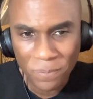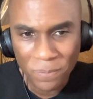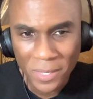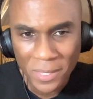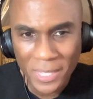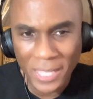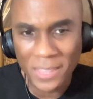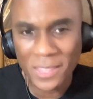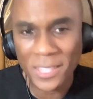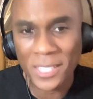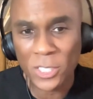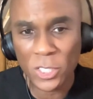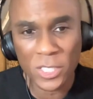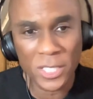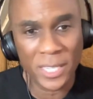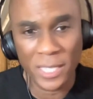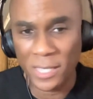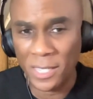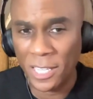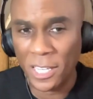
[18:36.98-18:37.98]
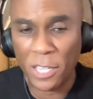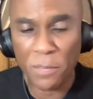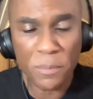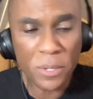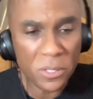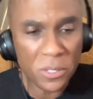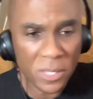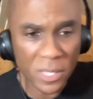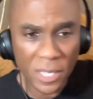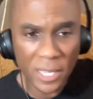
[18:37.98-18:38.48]
that this the, the
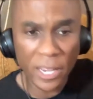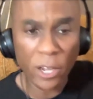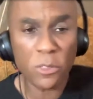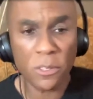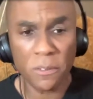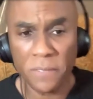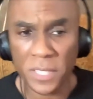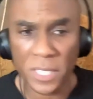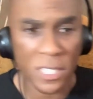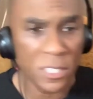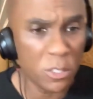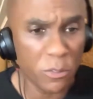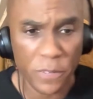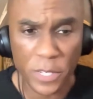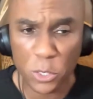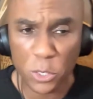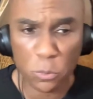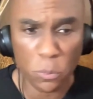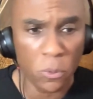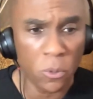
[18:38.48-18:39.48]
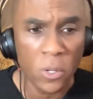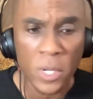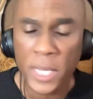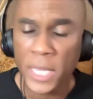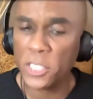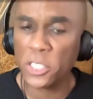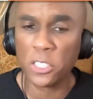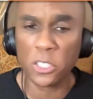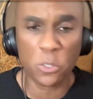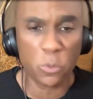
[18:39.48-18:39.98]
community health of an individual
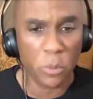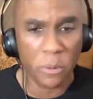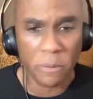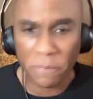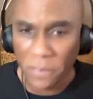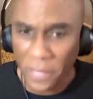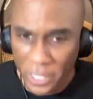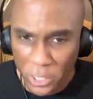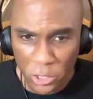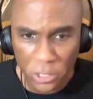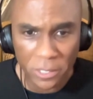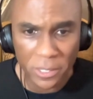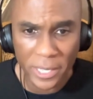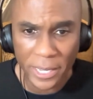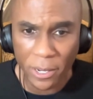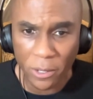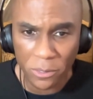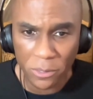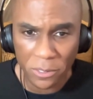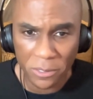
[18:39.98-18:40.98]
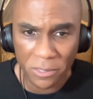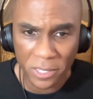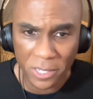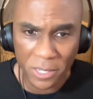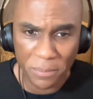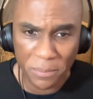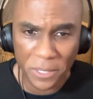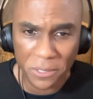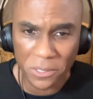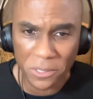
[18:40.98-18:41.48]
is just a reflection of the health of the
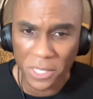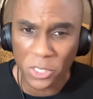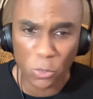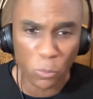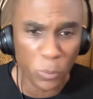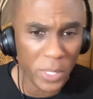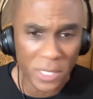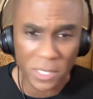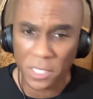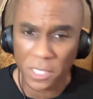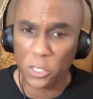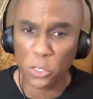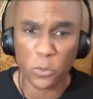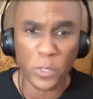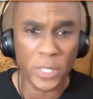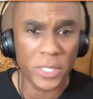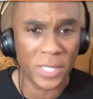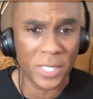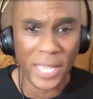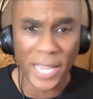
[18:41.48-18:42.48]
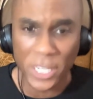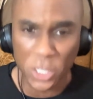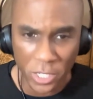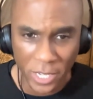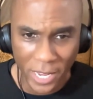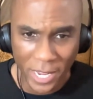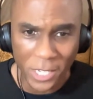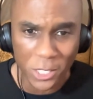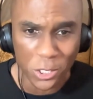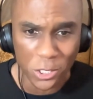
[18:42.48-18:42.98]
community. So we need to address the
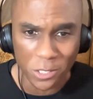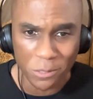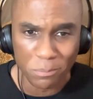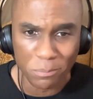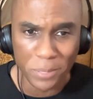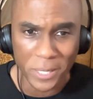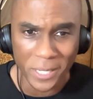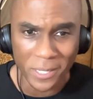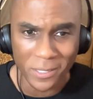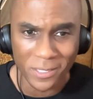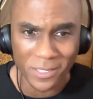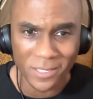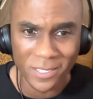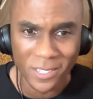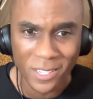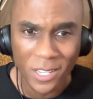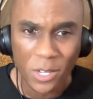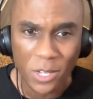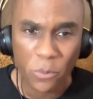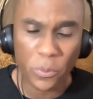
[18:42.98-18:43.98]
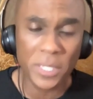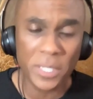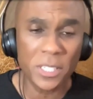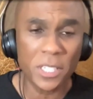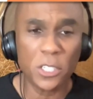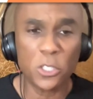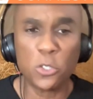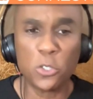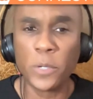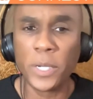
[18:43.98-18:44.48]
education piece. We need to
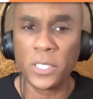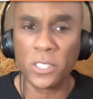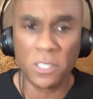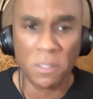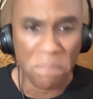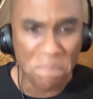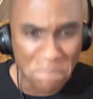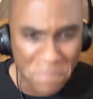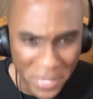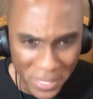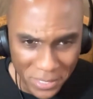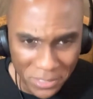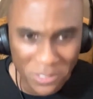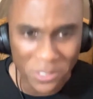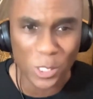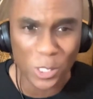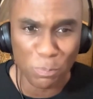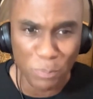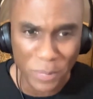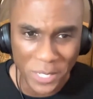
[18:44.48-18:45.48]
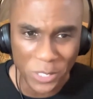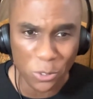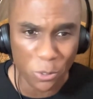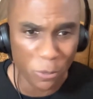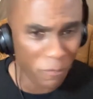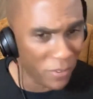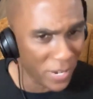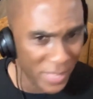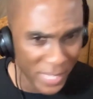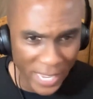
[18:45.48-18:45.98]
address the business piece or
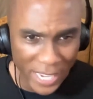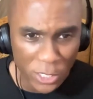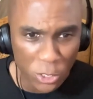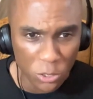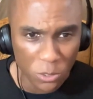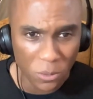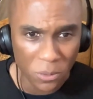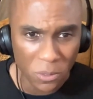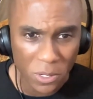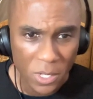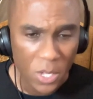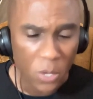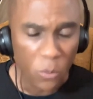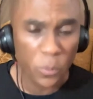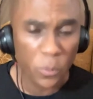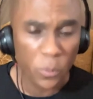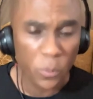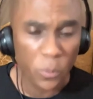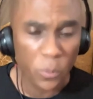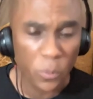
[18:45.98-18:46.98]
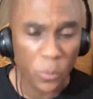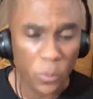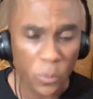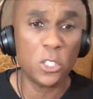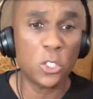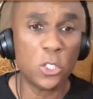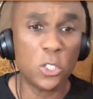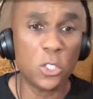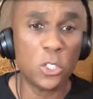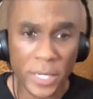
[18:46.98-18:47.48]
financial. We need to
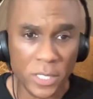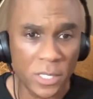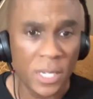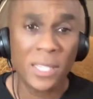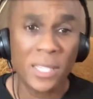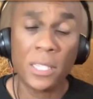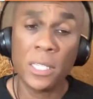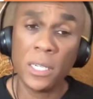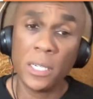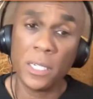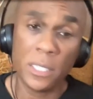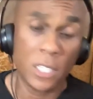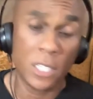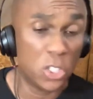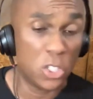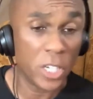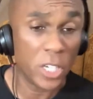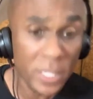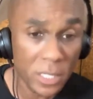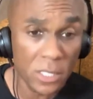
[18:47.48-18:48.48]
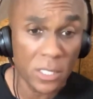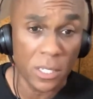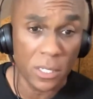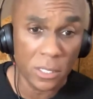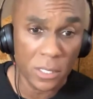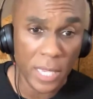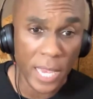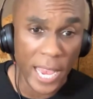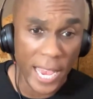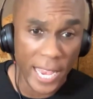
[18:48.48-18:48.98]
address the, the
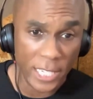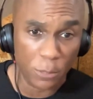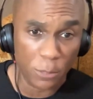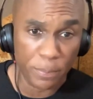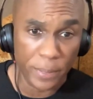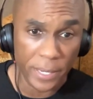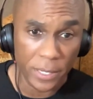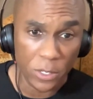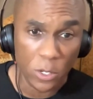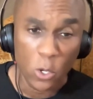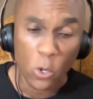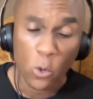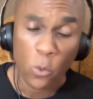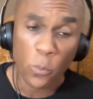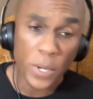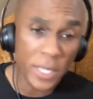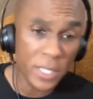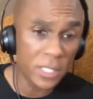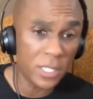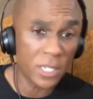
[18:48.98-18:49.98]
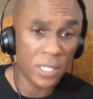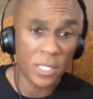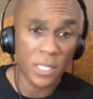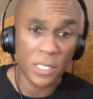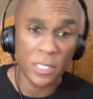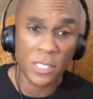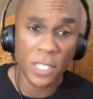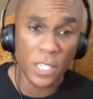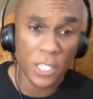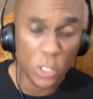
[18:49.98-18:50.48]
justice aspect. We need to,
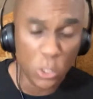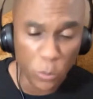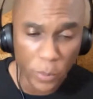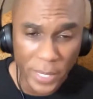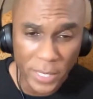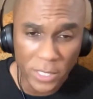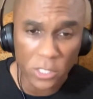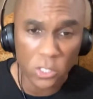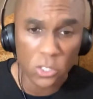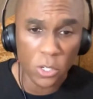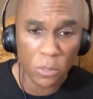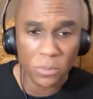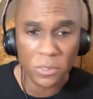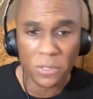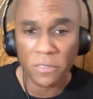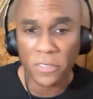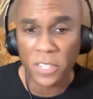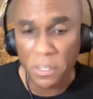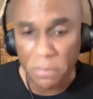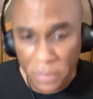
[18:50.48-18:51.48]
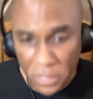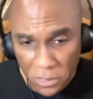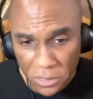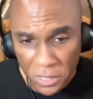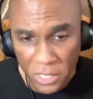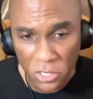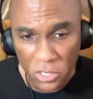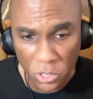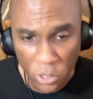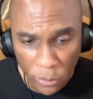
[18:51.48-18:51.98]
to address in terms of community
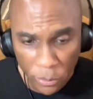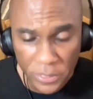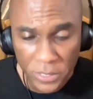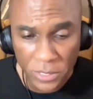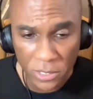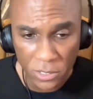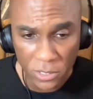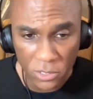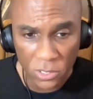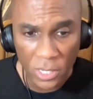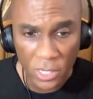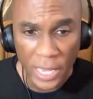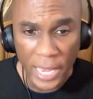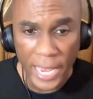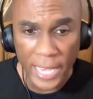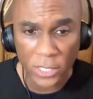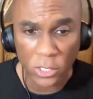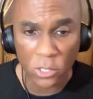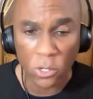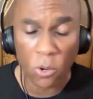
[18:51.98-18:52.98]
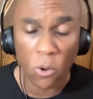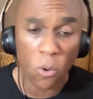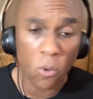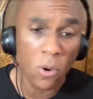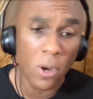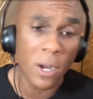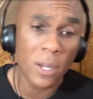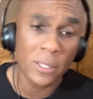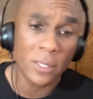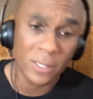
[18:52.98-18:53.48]
services as a
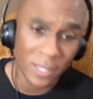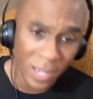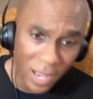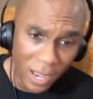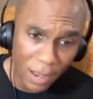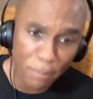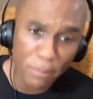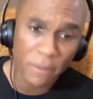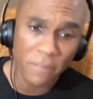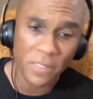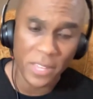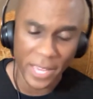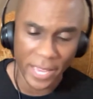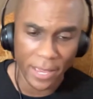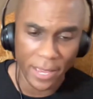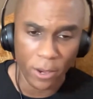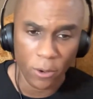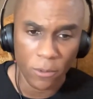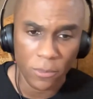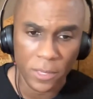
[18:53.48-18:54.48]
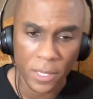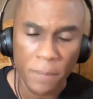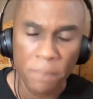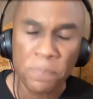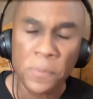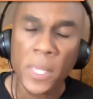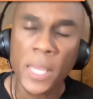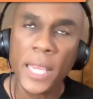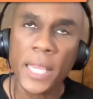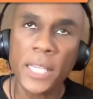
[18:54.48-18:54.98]
whole on top of the health.
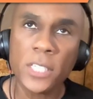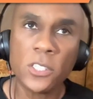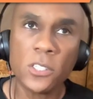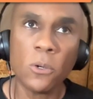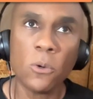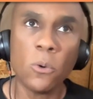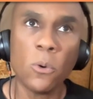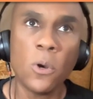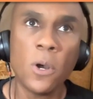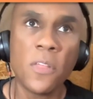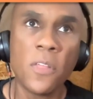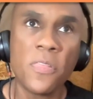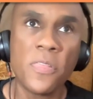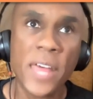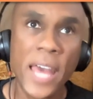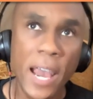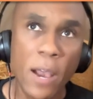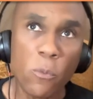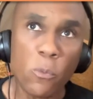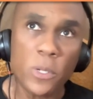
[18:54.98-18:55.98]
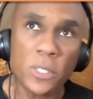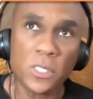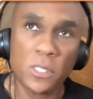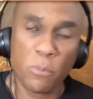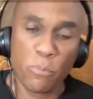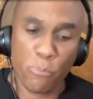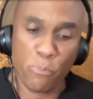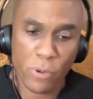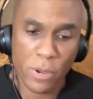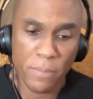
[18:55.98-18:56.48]
And so that was the
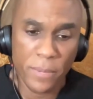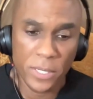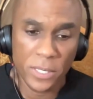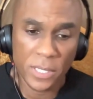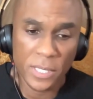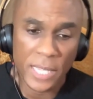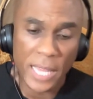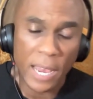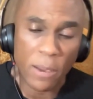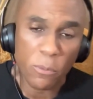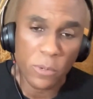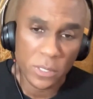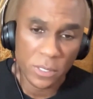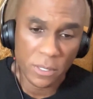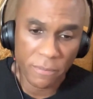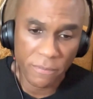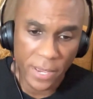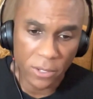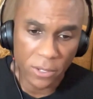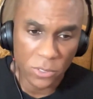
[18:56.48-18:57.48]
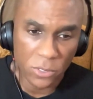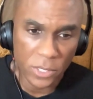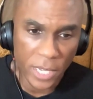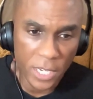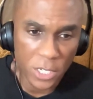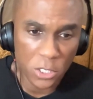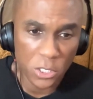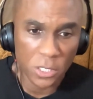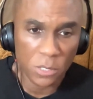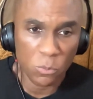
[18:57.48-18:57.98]
premise and that was the
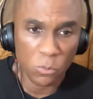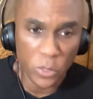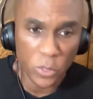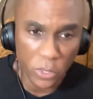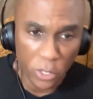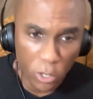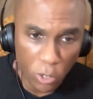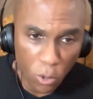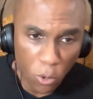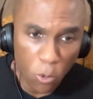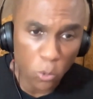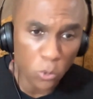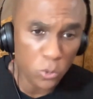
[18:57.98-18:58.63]
foundation with the goal